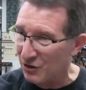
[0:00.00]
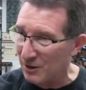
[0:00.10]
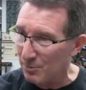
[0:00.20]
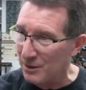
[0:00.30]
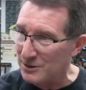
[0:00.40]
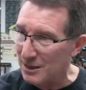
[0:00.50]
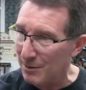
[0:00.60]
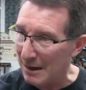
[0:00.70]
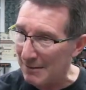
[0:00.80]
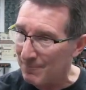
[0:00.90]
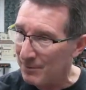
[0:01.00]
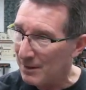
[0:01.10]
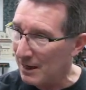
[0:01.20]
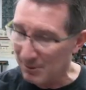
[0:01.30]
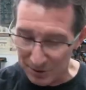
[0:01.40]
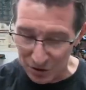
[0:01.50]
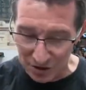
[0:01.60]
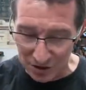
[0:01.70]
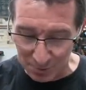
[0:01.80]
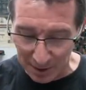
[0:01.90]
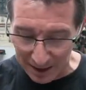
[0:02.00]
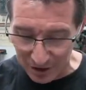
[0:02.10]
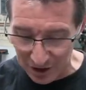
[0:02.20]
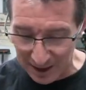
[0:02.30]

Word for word: on your PCB. That can be just as bad as your